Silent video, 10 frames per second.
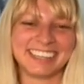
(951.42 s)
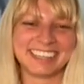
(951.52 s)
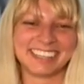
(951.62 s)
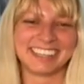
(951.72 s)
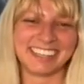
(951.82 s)

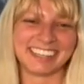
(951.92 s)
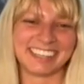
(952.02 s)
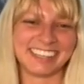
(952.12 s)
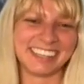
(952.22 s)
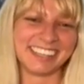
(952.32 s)

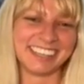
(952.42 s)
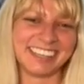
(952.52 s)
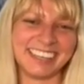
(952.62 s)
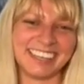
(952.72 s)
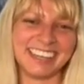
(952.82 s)

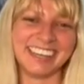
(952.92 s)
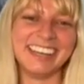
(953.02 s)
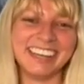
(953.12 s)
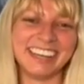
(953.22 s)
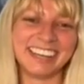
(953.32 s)

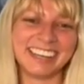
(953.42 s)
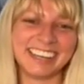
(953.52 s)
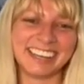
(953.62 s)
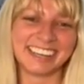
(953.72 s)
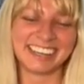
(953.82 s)

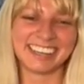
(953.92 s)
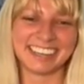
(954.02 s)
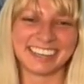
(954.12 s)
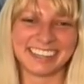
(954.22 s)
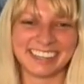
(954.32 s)

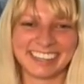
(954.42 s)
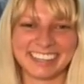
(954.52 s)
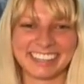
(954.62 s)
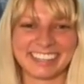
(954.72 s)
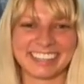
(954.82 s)

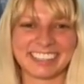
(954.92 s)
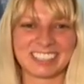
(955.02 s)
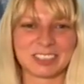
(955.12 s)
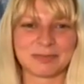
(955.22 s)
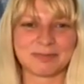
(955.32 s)

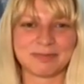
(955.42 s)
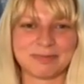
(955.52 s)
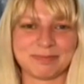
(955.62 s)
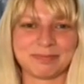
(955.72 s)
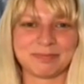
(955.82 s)

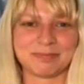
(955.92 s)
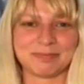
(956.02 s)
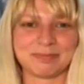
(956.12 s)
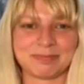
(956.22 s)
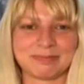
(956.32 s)

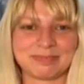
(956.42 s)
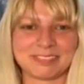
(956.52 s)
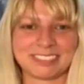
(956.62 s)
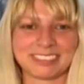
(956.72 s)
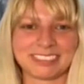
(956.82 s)

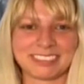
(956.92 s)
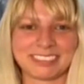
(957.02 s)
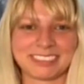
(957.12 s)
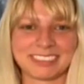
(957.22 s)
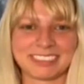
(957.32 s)

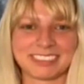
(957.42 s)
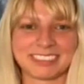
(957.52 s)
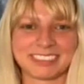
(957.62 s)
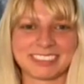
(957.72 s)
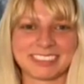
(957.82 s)

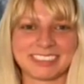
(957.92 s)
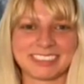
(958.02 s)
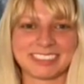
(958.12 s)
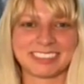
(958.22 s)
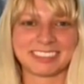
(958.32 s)

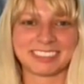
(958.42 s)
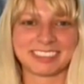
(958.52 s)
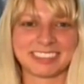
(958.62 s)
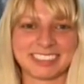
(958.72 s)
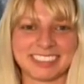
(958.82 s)

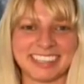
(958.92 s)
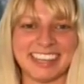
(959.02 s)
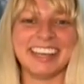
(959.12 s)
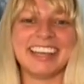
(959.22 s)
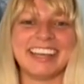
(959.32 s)
This person isn't speaking.